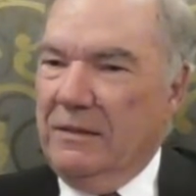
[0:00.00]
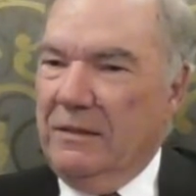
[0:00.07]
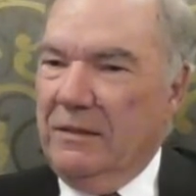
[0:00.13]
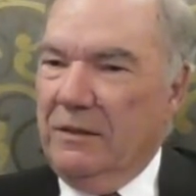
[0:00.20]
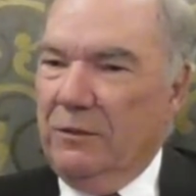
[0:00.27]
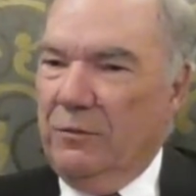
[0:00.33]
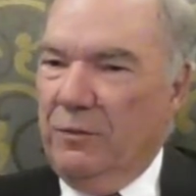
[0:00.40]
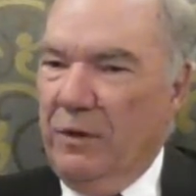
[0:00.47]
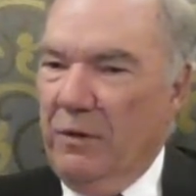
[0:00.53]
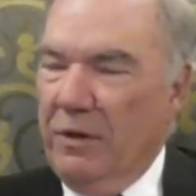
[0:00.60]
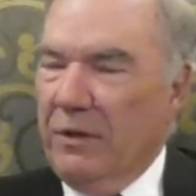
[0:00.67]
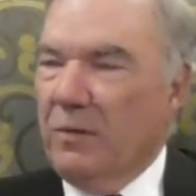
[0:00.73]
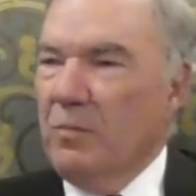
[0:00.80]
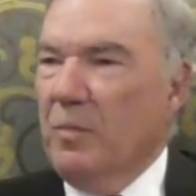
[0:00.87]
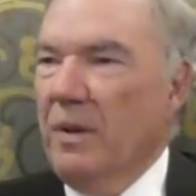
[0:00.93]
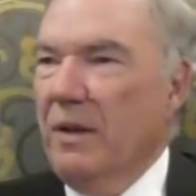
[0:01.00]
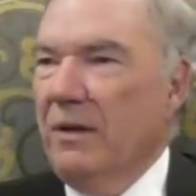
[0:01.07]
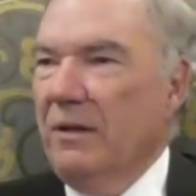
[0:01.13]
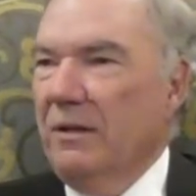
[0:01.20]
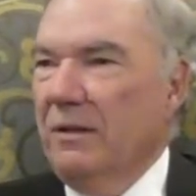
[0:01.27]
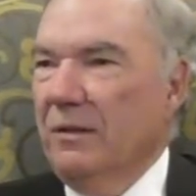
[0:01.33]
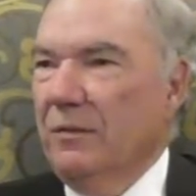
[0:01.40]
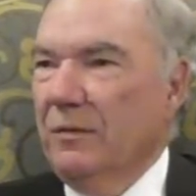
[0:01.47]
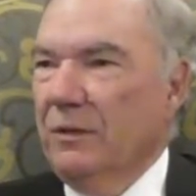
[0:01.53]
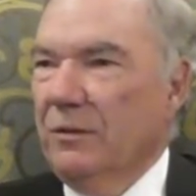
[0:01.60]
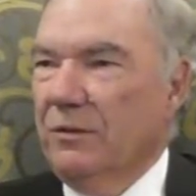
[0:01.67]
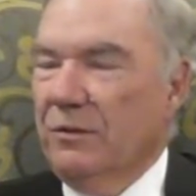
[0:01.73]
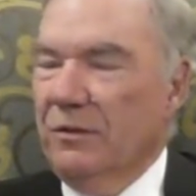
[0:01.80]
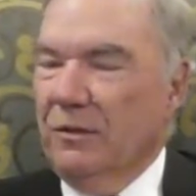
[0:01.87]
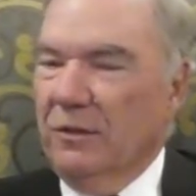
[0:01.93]
is very competitive.
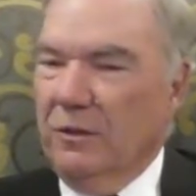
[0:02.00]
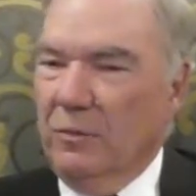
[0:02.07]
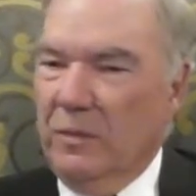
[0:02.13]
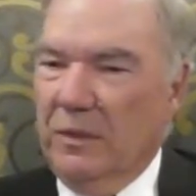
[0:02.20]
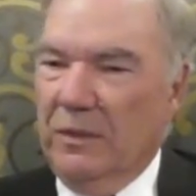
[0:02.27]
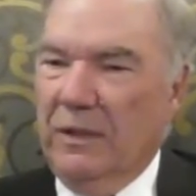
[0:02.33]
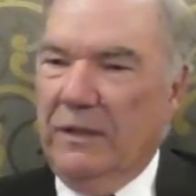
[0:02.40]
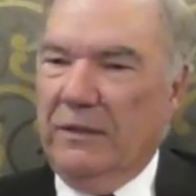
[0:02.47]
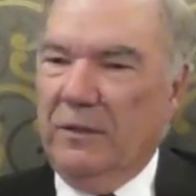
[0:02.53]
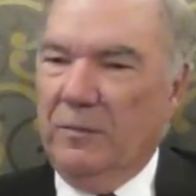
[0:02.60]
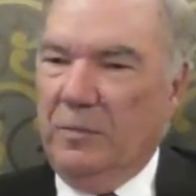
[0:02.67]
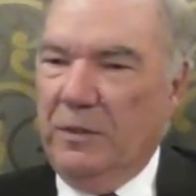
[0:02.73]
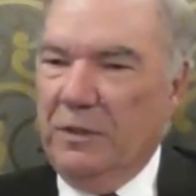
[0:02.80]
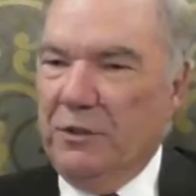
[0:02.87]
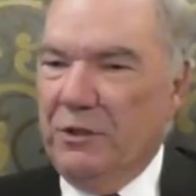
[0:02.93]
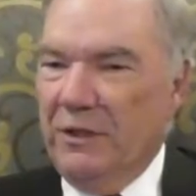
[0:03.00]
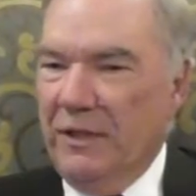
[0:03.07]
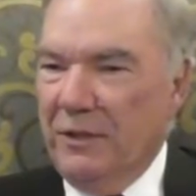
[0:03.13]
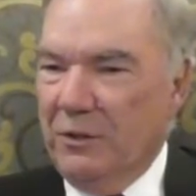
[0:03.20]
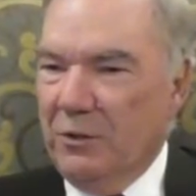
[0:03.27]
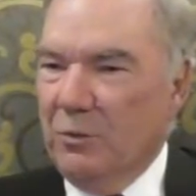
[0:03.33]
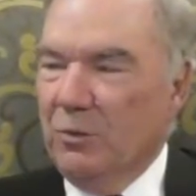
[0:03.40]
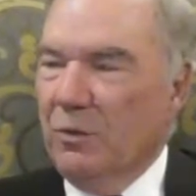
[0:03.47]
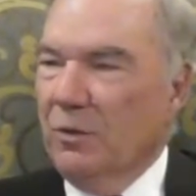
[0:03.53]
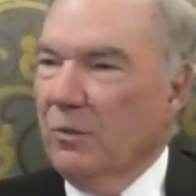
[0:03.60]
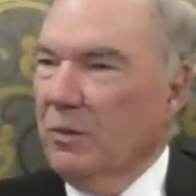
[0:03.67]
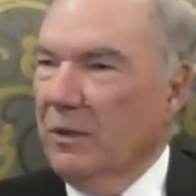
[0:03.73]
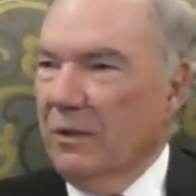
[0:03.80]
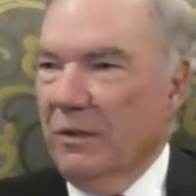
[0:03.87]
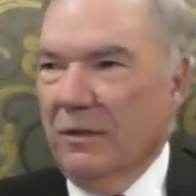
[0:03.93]
It's a little bit like the PGA Tour,
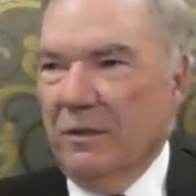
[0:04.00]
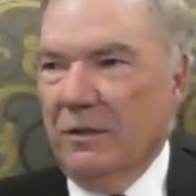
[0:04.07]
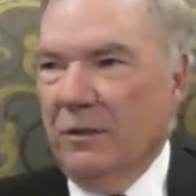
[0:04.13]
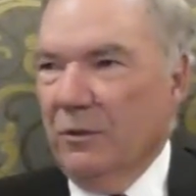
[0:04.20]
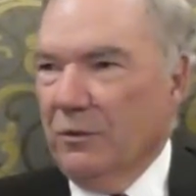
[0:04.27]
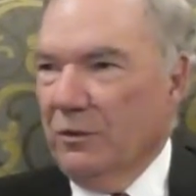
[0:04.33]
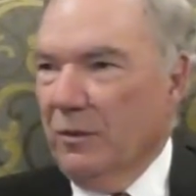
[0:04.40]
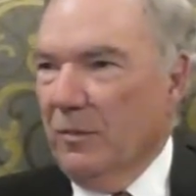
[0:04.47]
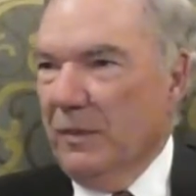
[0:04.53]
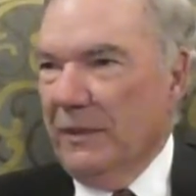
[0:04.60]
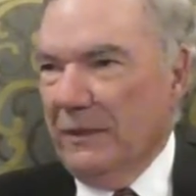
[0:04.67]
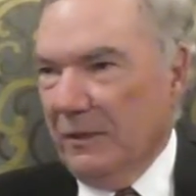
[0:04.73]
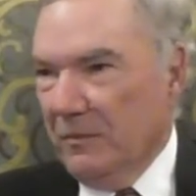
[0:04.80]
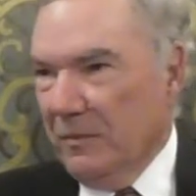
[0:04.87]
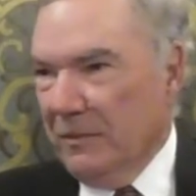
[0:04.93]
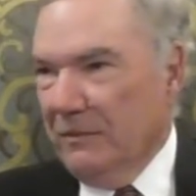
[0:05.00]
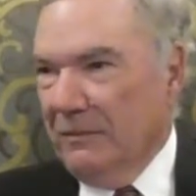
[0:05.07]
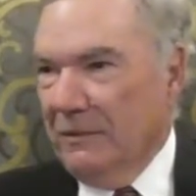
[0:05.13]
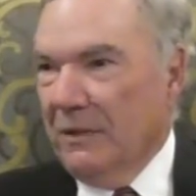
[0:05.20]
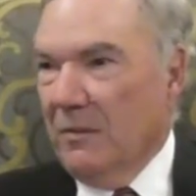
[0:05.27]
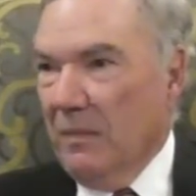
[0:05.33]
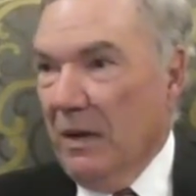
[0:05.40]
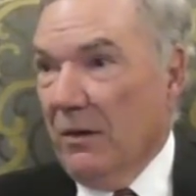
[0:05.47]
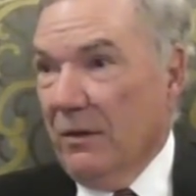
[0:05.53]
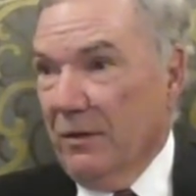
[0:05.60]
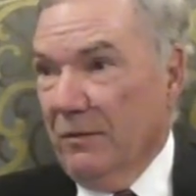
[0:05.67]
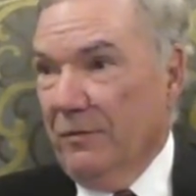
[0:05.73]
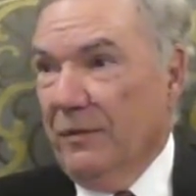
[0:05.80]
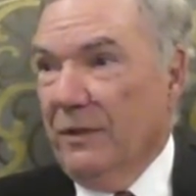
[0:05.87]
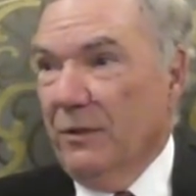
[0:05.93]
where, you know, somebody can come out
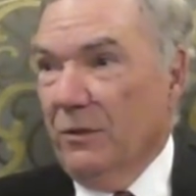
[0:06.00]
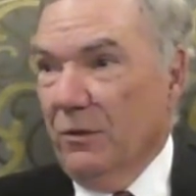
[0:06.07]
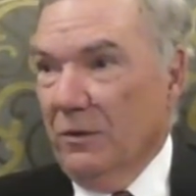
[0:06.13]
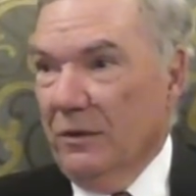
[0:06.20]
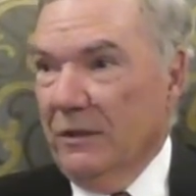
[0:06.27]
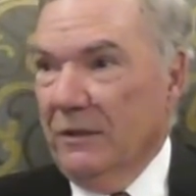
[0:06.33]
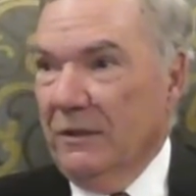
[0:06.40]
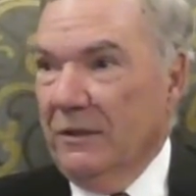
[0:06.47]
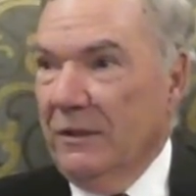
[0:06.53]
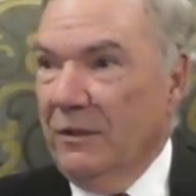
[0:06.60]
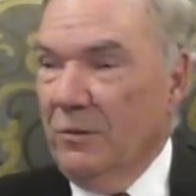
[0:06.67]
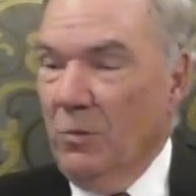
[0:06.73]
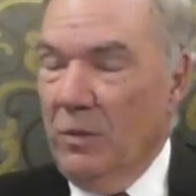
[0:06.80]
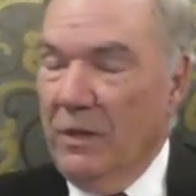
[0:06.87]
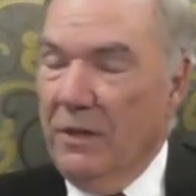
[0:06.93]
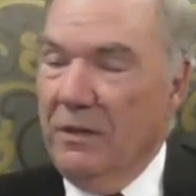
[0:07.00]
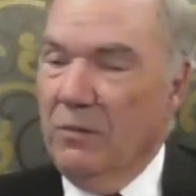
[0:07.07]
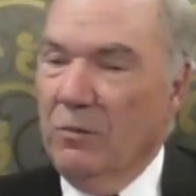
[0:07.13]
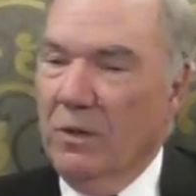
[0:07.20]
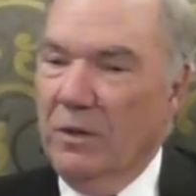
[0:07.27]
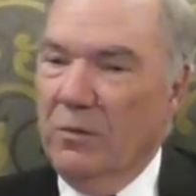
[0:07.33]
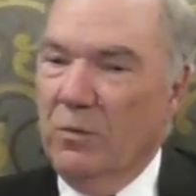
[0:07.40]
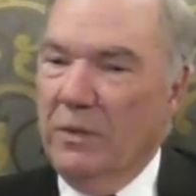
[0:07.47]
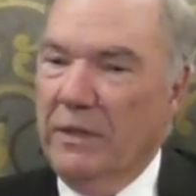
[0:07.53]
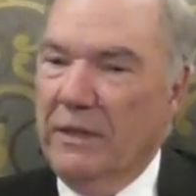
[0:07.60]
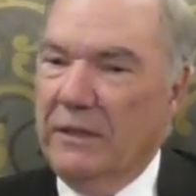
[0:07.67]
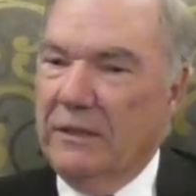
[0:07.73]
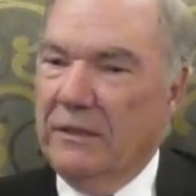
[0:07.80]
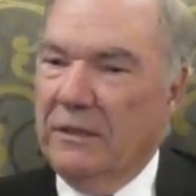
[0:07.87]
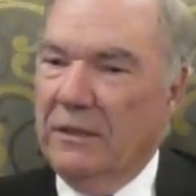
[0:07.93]
of the field and win one
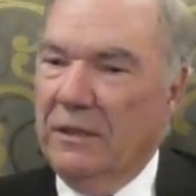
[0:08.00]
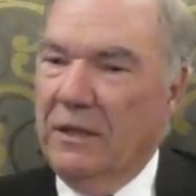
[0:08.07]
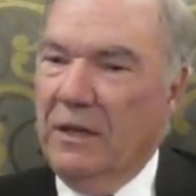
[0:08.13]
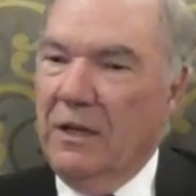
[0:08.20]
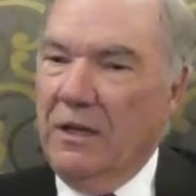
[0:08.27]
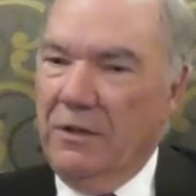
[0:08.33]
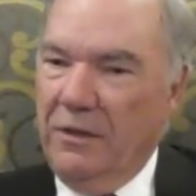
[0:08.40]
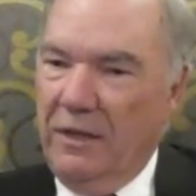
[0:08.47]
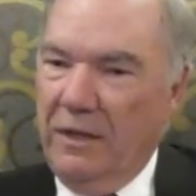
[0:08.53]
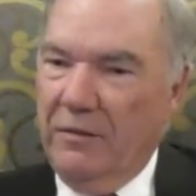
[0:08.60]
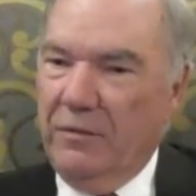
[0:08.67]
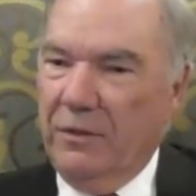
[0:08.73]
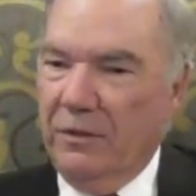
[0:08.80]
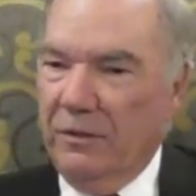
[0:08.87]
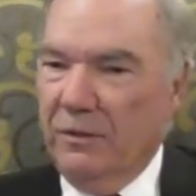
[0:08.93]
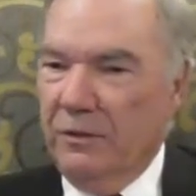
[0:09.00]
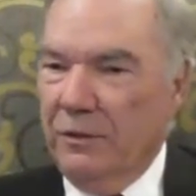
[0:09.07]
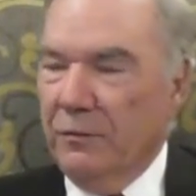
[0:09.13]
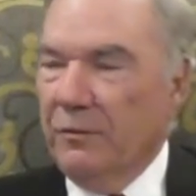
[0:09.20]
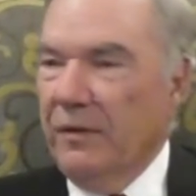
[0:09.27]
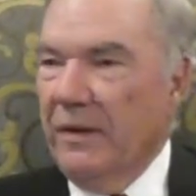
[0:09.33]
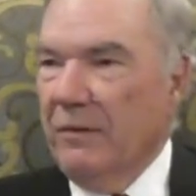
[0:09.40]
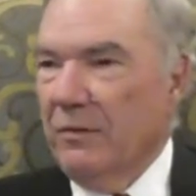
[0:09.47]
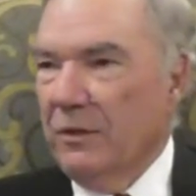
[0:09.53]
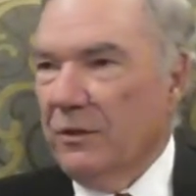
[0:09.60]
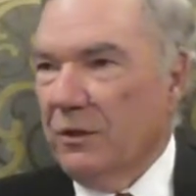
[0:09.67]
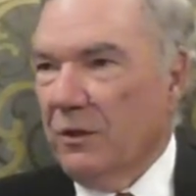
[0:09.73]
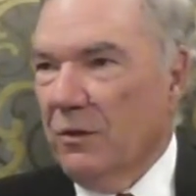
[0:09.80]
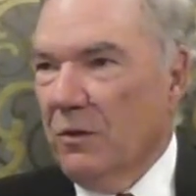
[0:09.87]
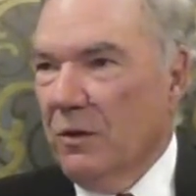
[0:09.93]
week. You have your
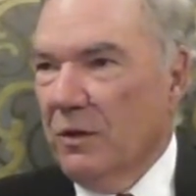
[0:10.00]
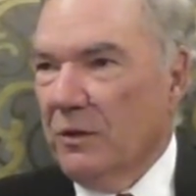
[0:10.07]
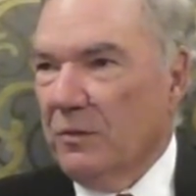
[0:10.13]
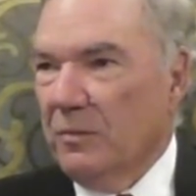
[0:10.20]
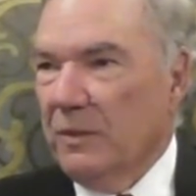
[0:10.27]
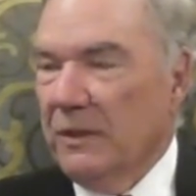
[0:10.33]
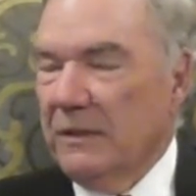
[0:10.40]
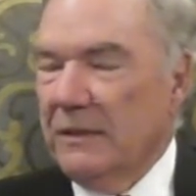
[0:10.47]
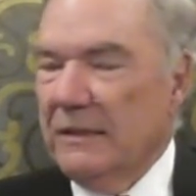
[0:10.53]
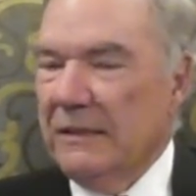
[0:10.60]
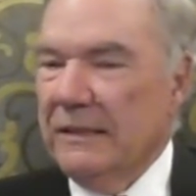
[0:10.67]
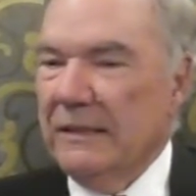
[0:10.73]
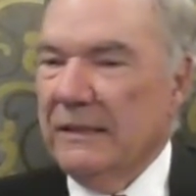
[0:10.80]
favorites, of course, but